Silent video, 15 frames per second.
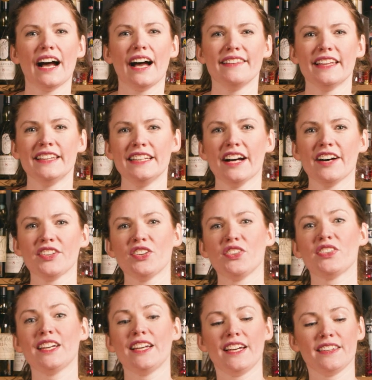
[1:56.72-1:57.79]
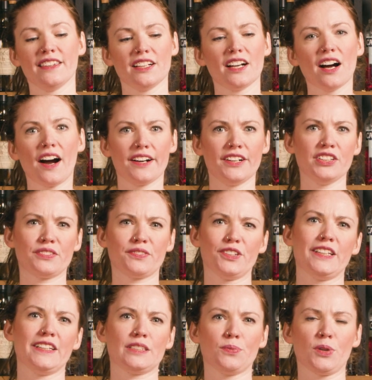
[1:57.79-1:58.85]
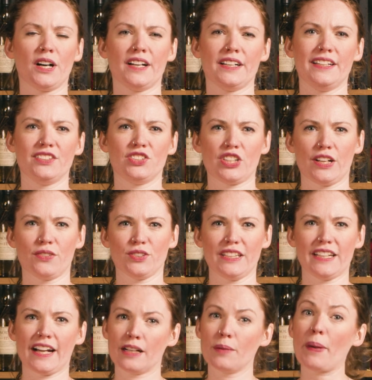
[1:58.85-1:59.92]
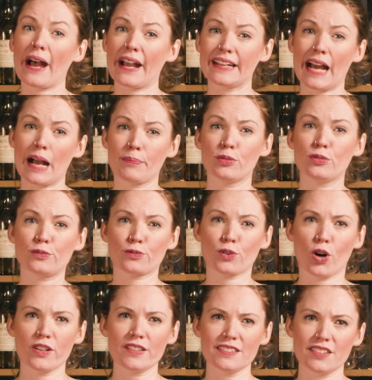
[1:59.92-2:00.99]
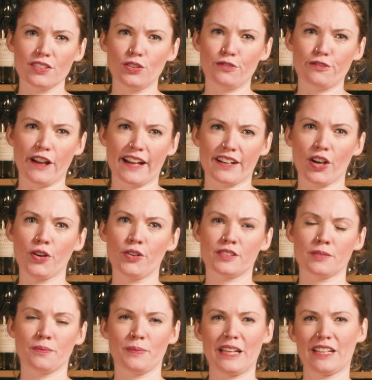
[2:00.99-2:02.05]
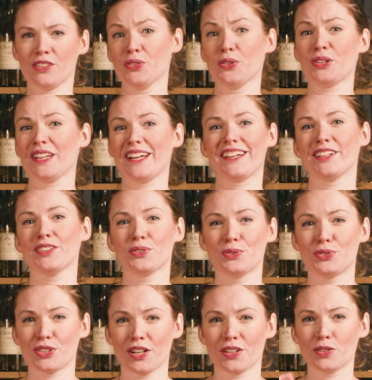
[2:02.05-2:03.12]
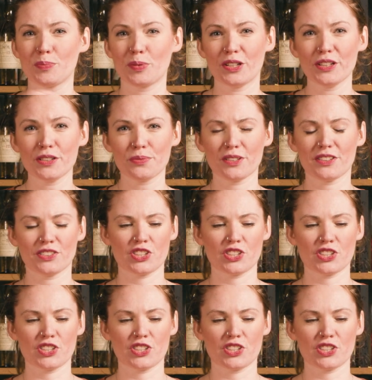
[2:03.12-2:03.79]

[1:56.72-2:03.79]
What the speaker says: And then the other thing, the garnish for this one is generally kind of pineapple fronds that you fan out to make it look like a little jungle bird with the